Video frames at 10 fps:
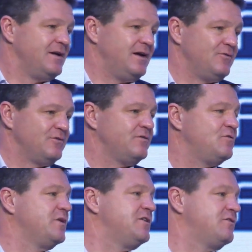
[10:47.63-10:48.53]
in order
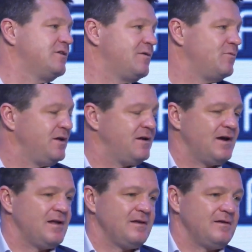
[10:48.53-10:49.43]
to make sure that we
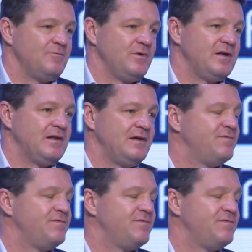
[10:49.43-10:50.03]
can